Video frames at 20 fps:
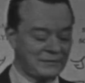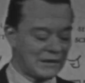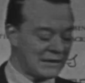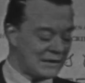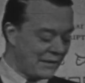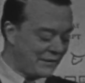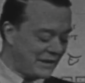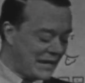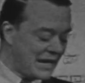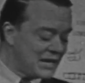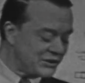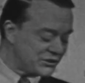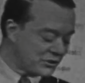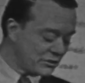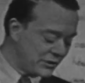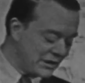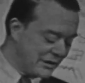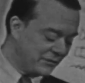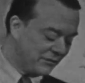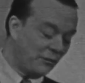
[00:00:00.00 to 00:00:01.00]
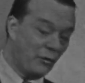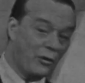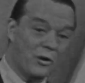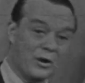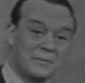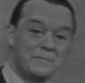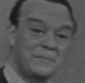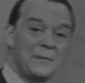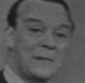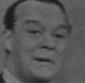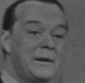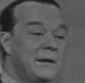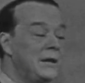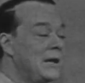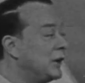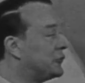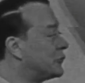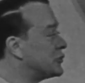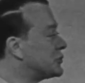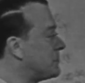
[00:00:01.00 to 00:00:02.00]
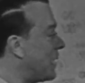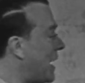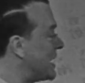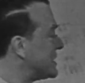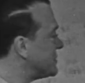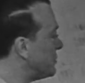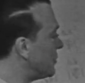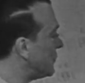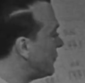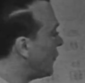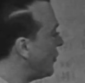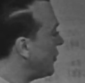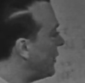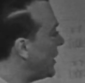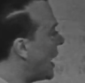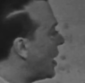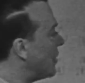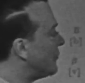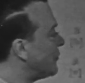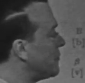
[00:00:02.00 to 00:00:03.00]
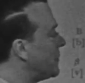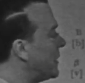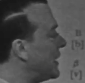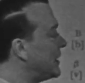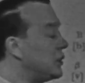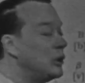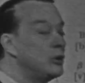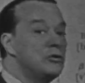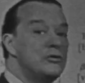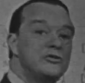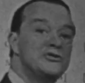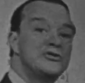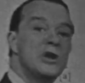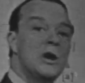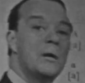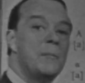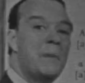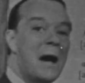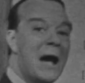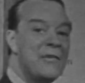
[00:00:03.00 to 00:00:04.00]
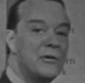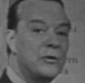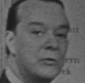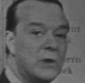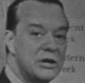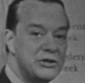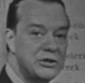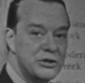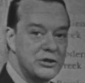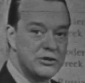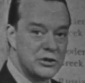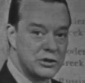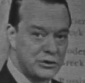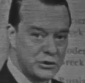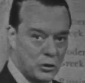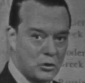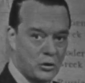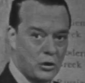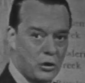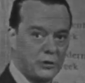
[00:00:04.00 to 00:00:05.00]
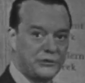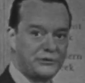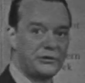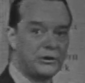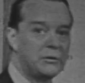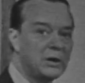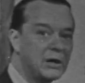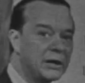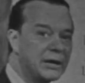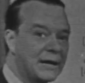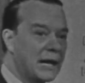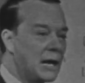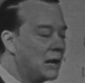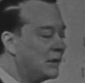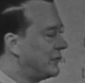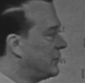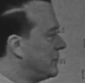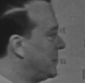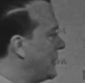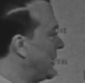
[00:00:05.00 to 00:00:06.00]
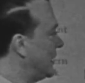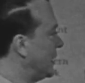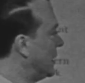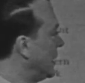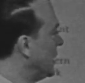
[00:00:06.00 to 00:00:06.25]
Now, the East Greek form is responsible for the alphabet used by the Russians, the so-called Cyrillic alphabet.